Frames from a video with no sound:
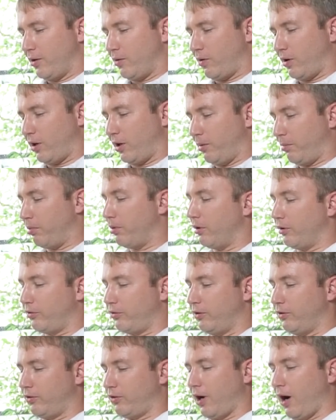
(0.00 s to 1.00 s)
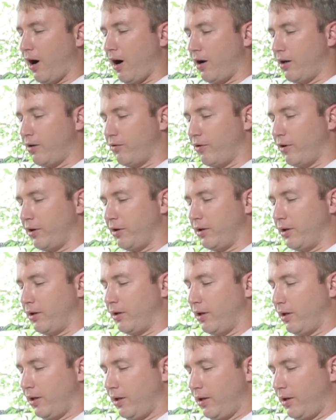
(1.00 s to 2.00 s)
what kind of person is Karl, right?
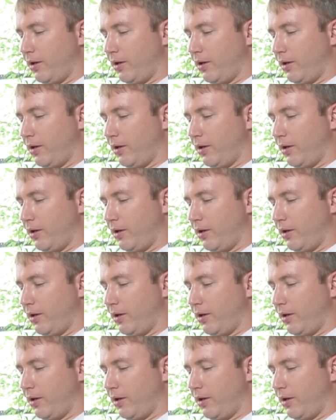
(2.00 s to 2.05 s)
And